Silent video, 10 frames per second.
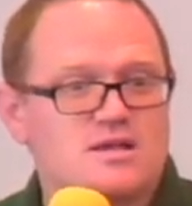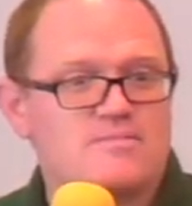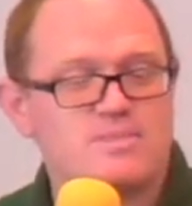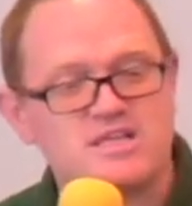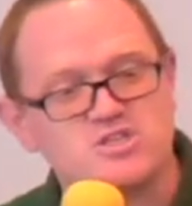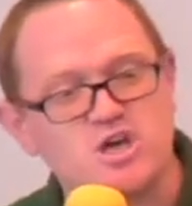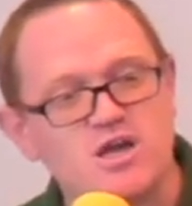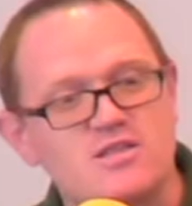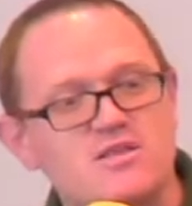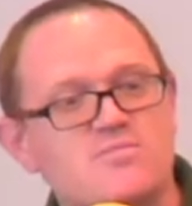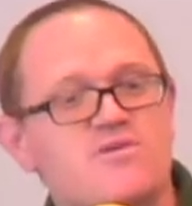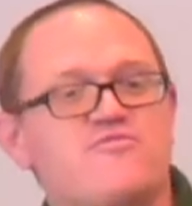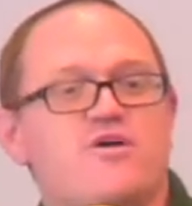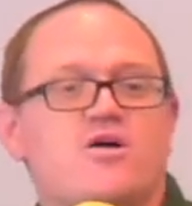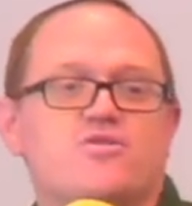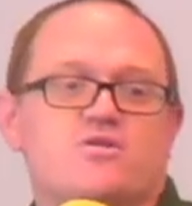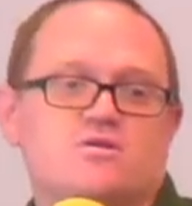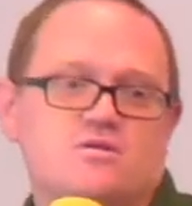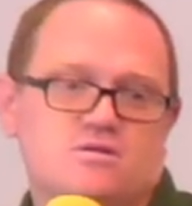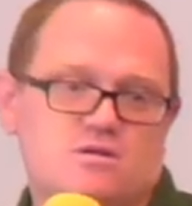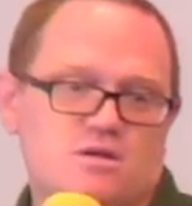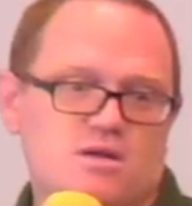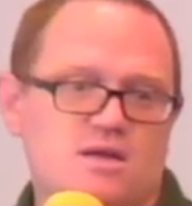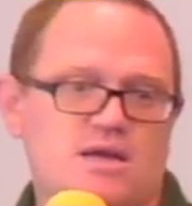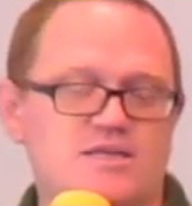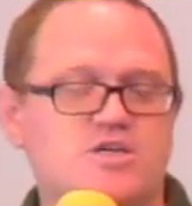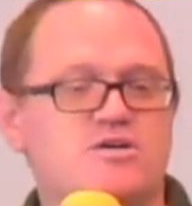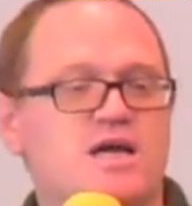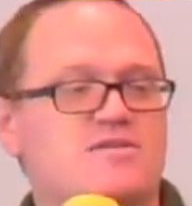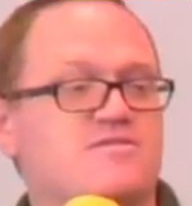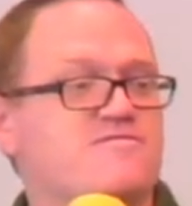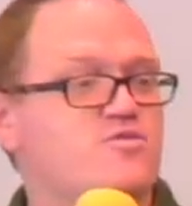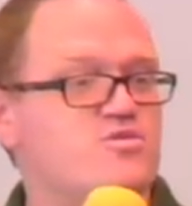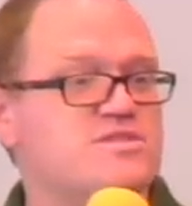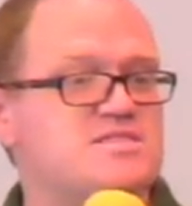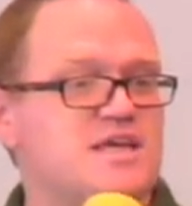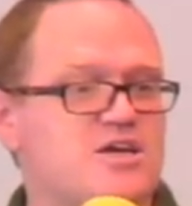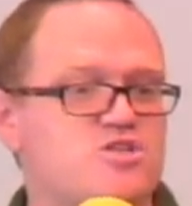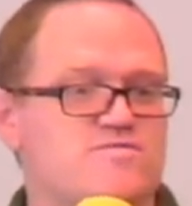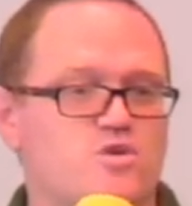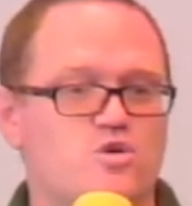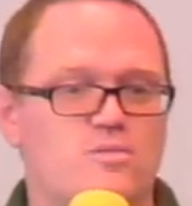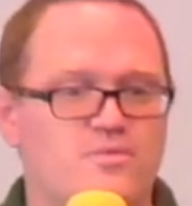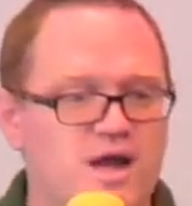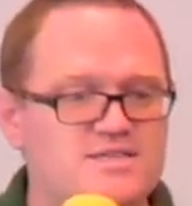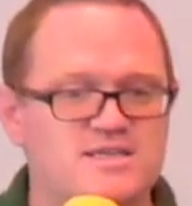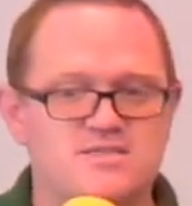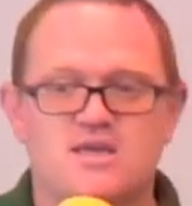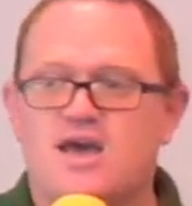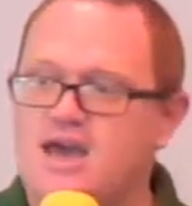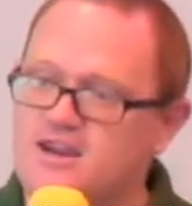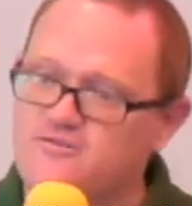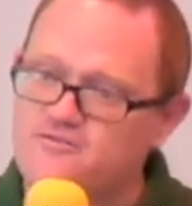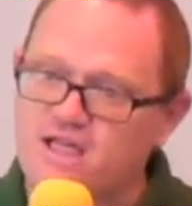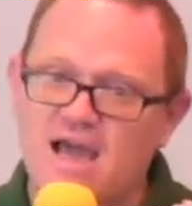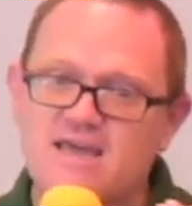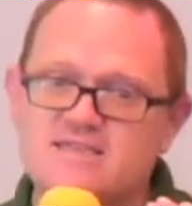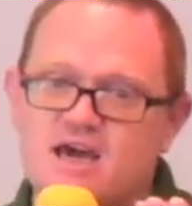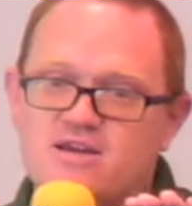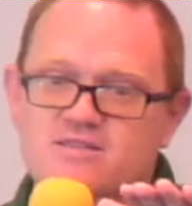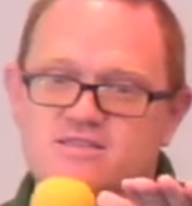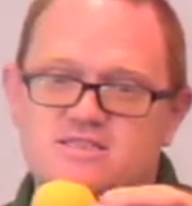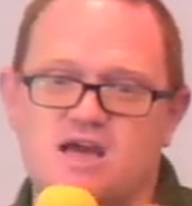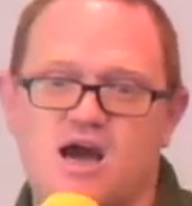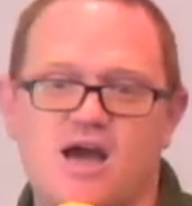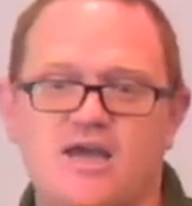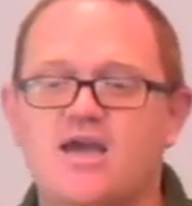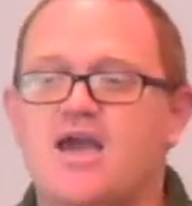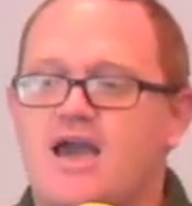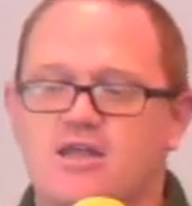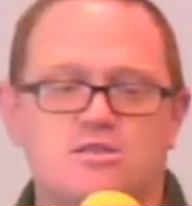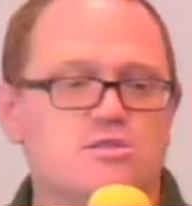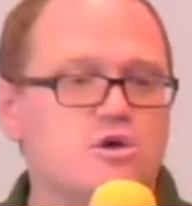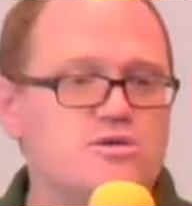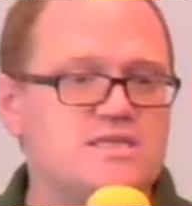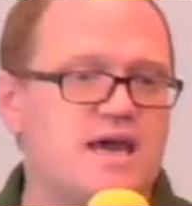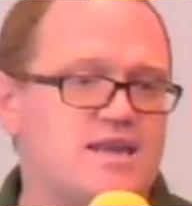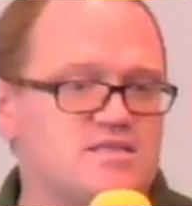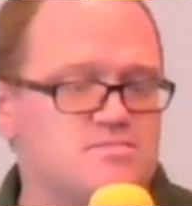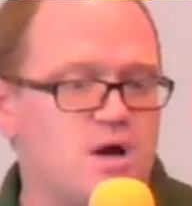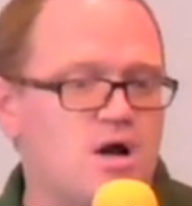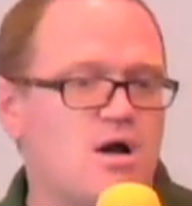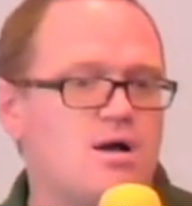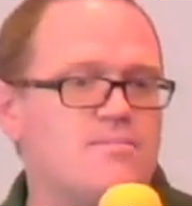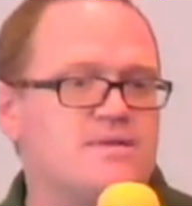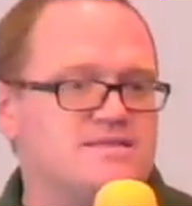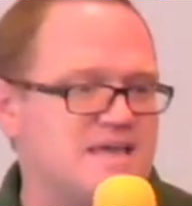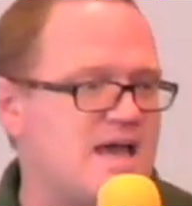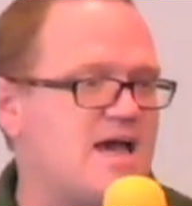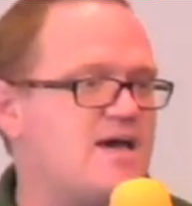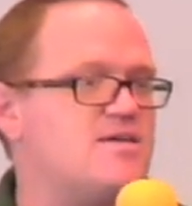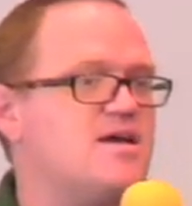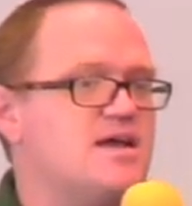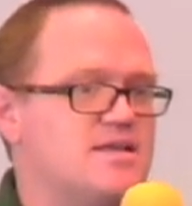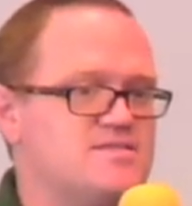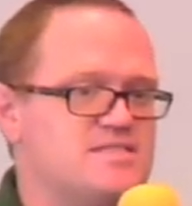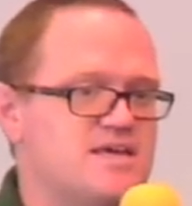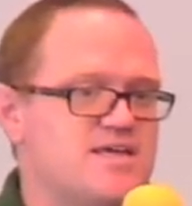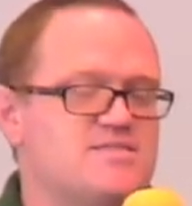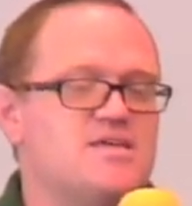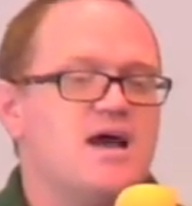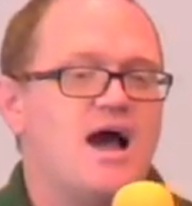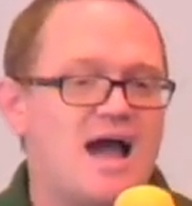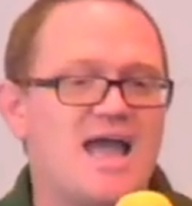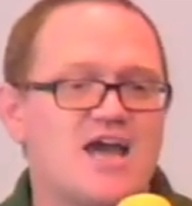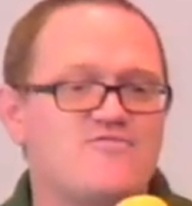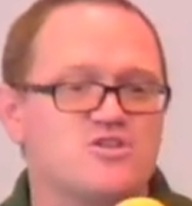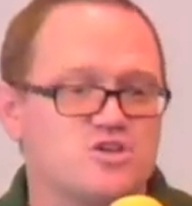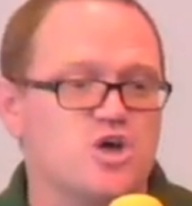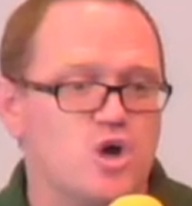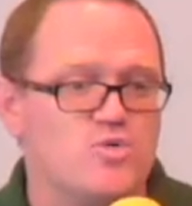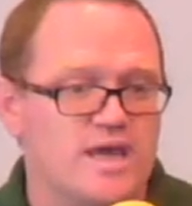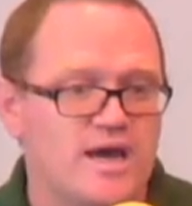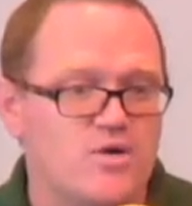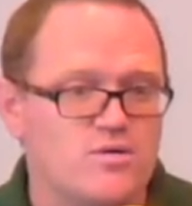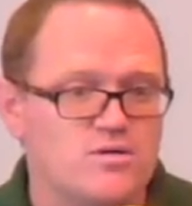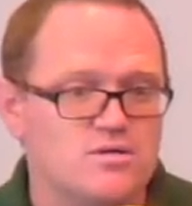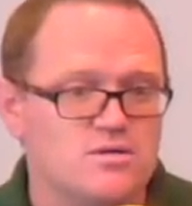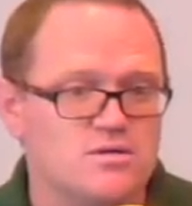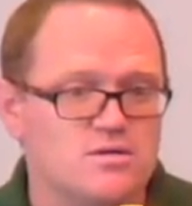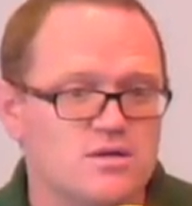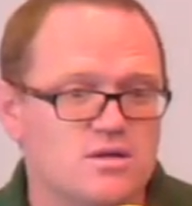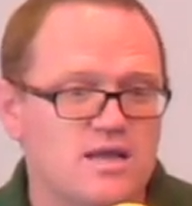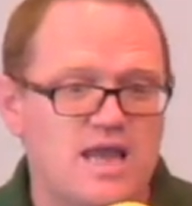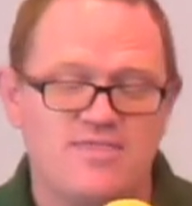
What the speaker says: But it's gone a little bit farther until kind of the fourth stage of the whole process, and it flies out in the sky, and it looks at its mom, dad, and says, I have to go now.